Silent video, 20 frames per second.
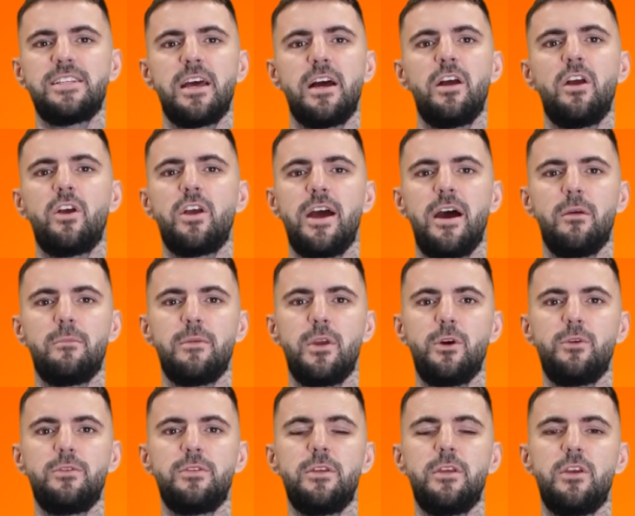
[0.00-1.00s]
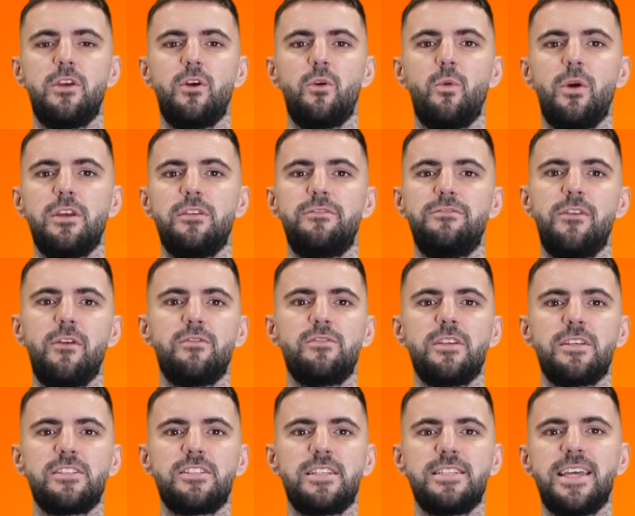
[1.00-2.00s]
a lockout mode when a fault
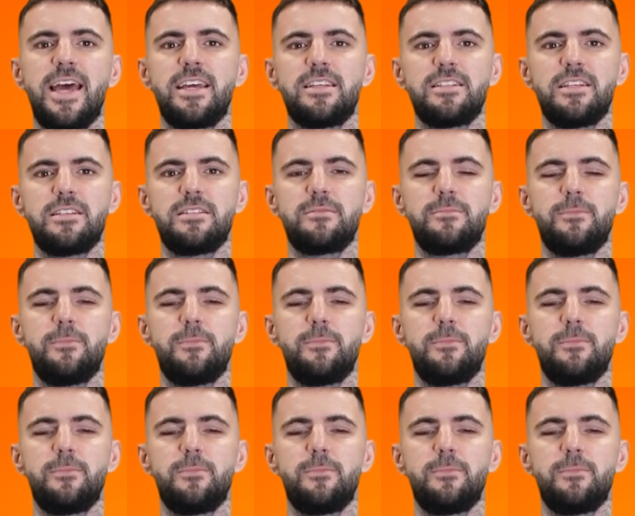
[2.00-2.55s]
is detected.